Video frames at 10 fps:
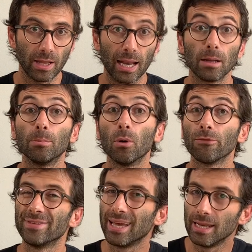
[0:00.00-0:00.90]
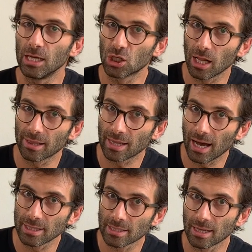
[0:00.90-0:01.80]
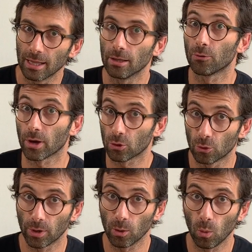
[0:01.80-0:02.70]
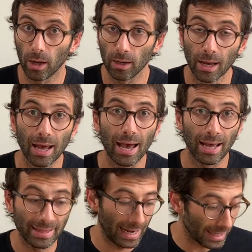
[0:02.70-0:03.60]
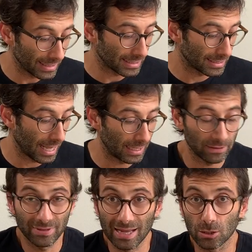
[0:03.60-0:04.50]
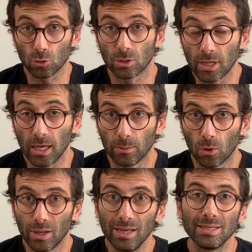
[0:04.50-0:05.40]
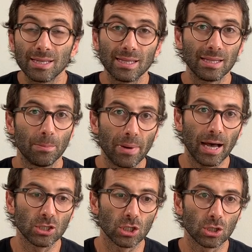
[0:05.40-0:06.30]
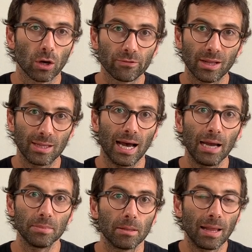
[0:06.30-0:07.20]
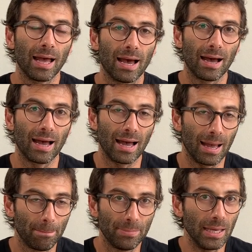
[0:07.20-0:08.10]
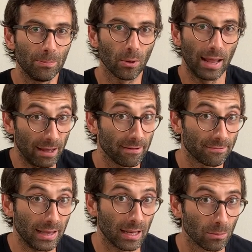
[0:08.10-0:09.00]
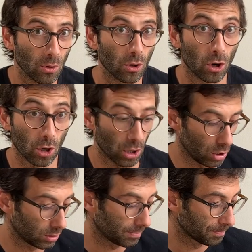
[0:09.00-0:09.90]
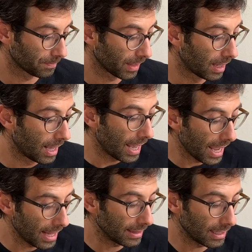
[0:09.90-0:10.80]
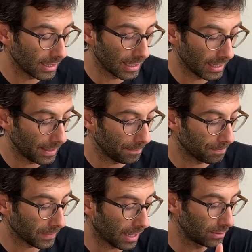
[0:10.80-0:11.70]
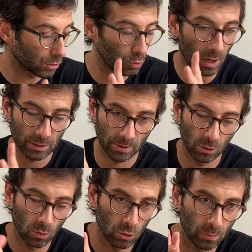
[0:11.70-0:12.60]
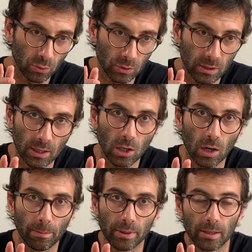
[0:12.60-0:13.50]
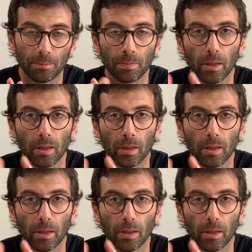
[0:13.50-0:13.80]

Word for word: them, both the initial tasks and the recurring one, and then understand if that's sustainable. Is it in the budget of the time that people have available or not? And uh, um, other two aspects you want to put in the company